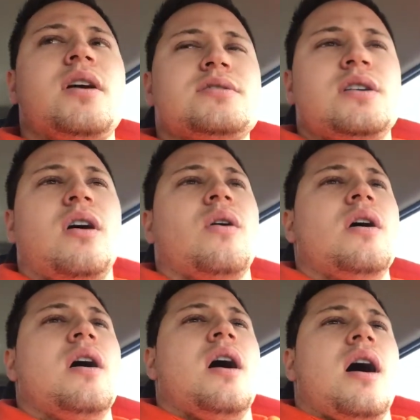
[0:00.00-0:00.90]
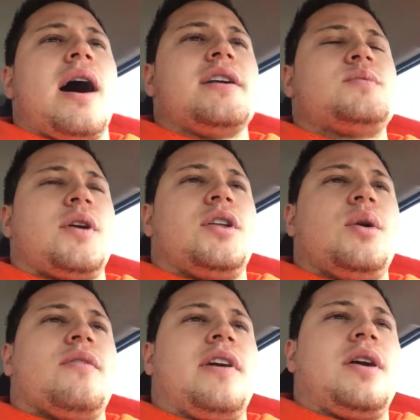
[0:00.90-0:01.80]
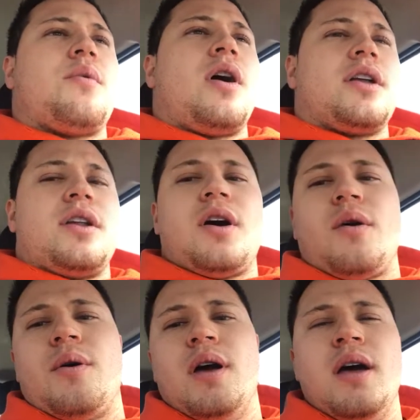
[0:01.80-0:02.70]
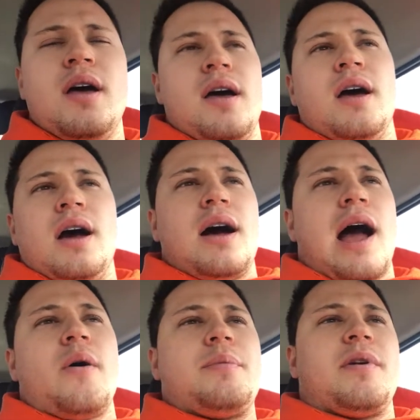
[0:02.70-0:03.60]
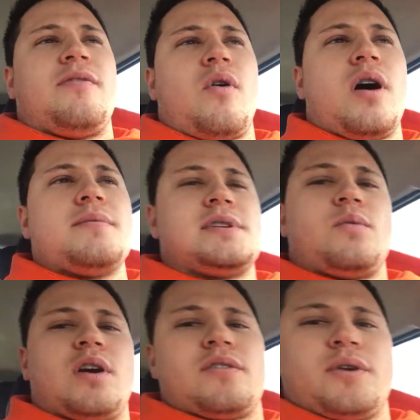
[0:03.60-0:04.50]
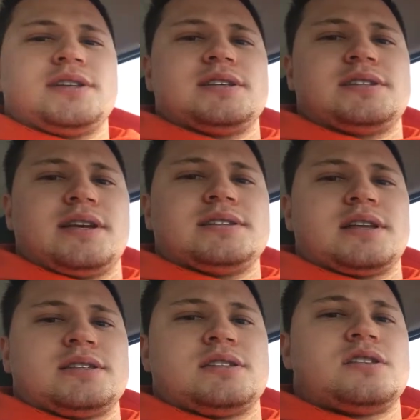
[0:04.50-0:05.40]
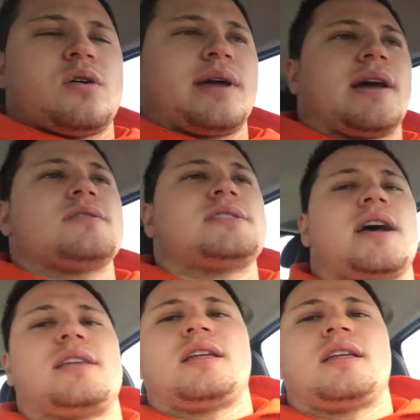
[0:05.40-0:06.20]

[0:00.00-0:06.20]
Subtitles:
So I just wanted to do a video on, how it performs, and one of the reasons is it's snowing outside